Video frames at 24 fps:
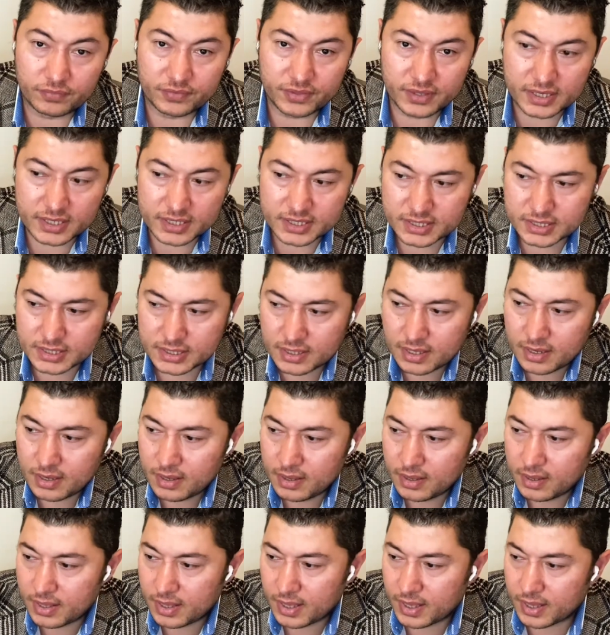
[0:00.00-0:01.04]
of this
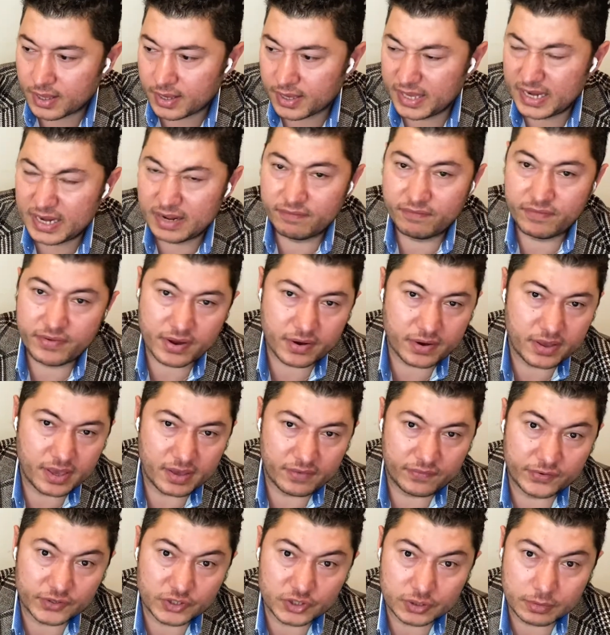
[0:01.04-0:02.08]
uh, in a very
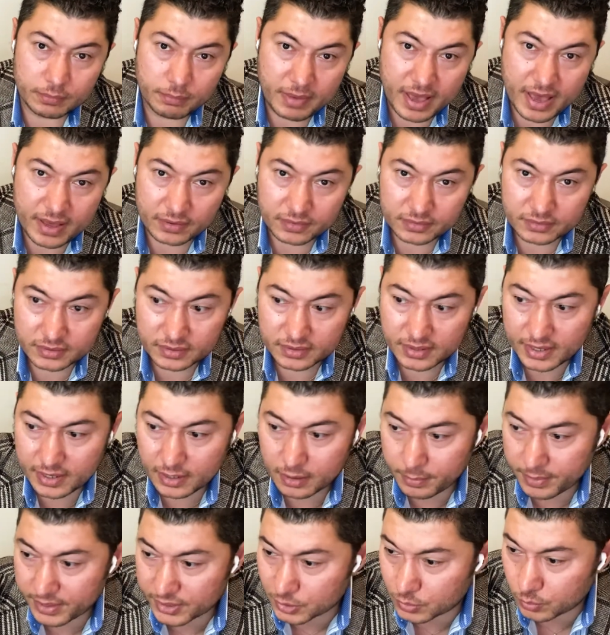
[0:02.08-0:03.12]
efficient manner. The
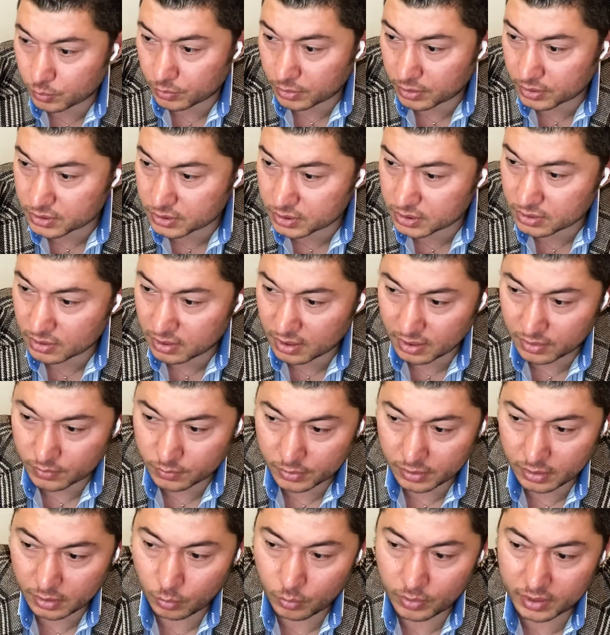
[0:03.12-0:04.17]
database works uh,
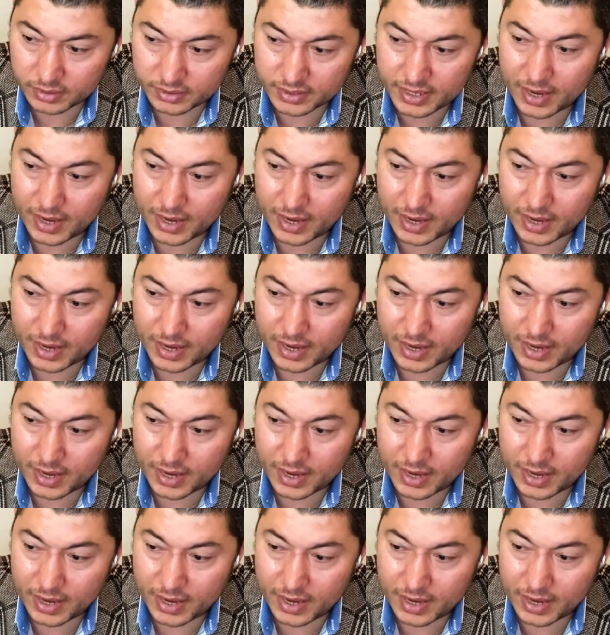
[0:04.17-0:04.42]
really well.